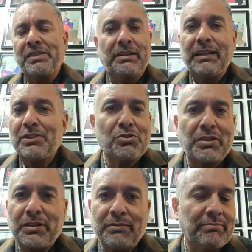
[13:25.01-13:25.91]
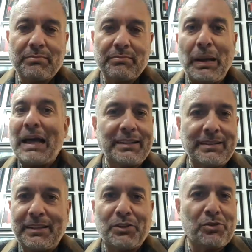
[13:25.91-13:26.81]
and they just didn't buy it.
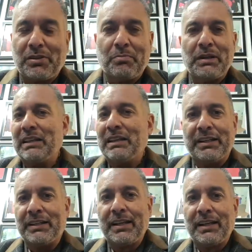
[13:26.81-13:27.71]
They just didn't believe in it.